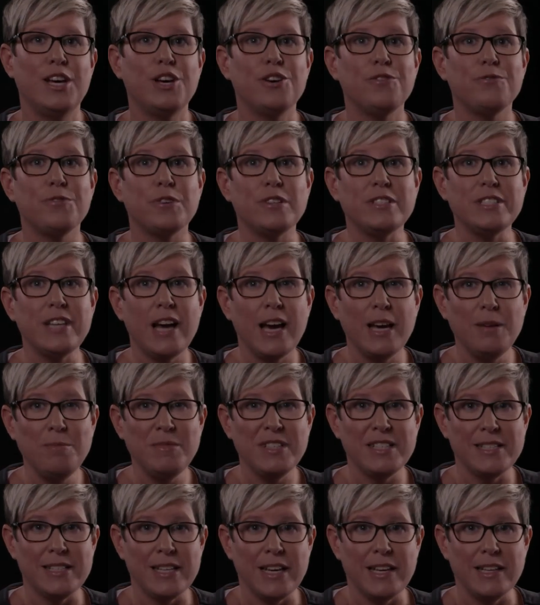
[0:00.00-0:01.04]
For timed
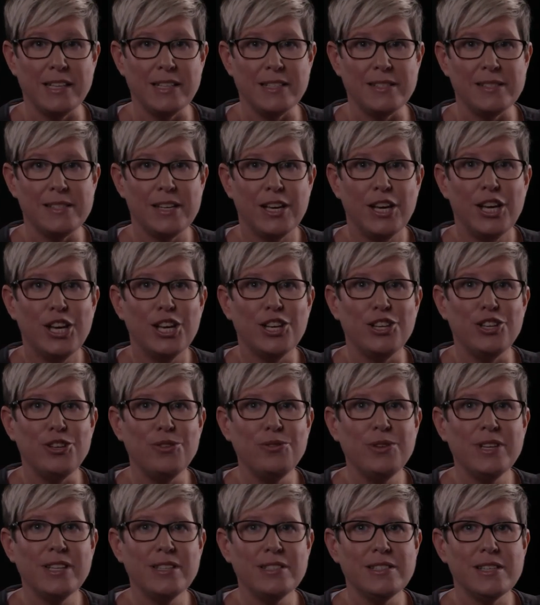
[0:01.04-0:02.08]
studies, you
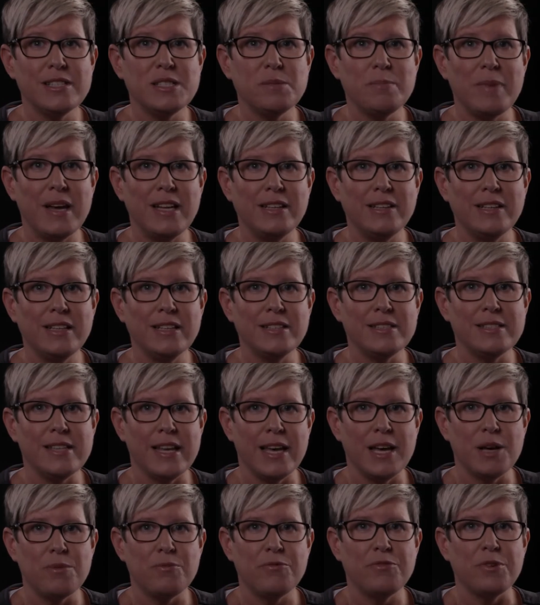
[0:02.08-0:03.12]
can suspend an
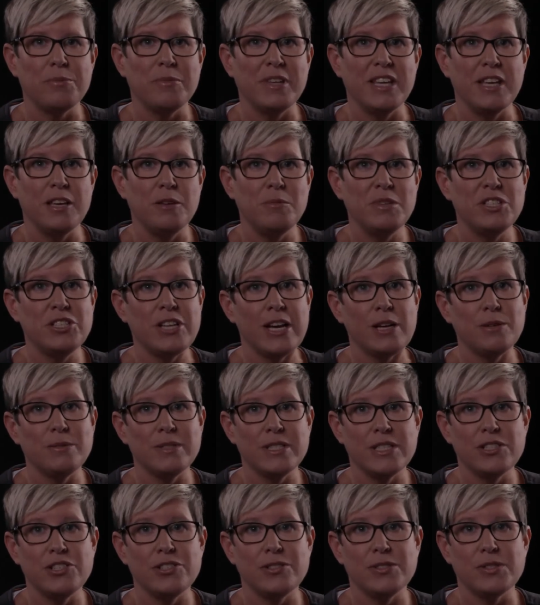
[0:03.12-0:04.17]
exam from the image
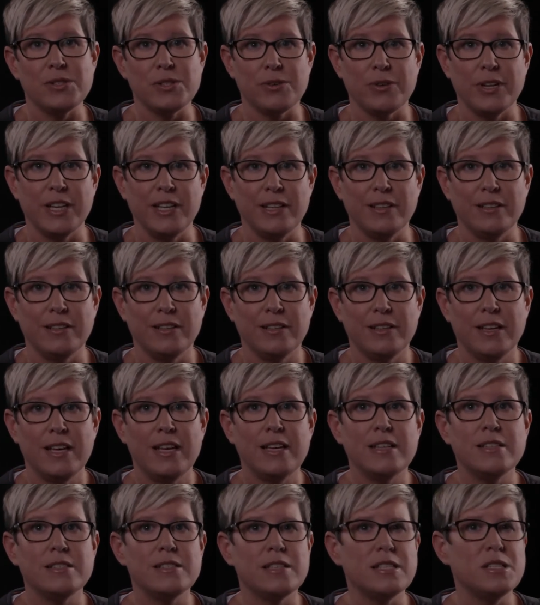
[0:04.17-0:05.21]
acquisition screen.
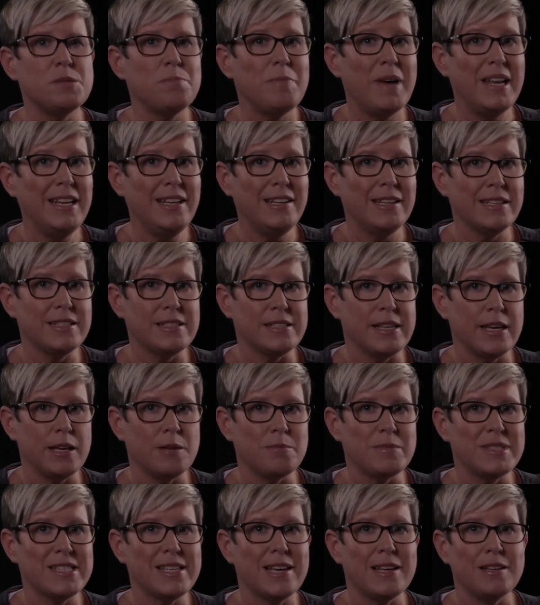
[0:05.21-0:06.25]
Suspended
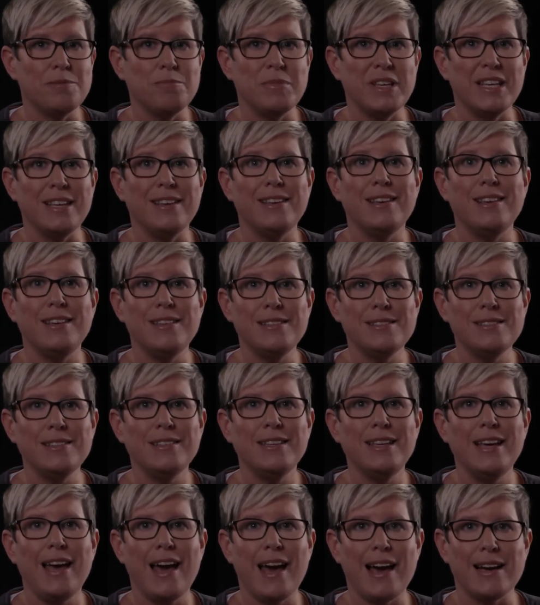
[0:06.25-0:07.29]
exams can be
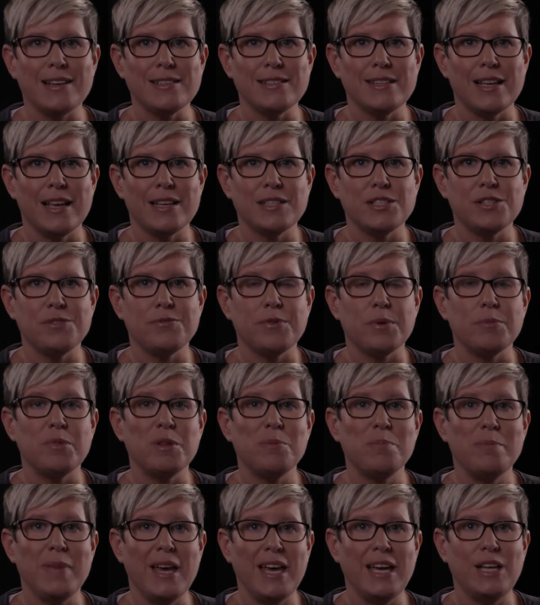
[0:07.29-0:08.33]
easily accessed from the
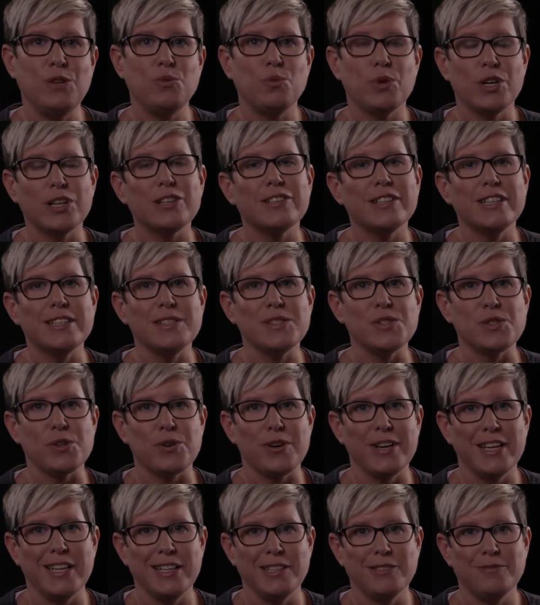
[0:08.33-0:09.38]
main work list
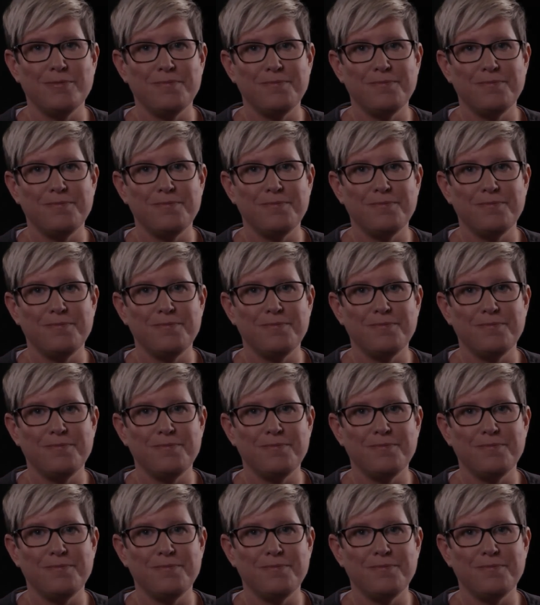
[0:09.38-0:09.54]
screen.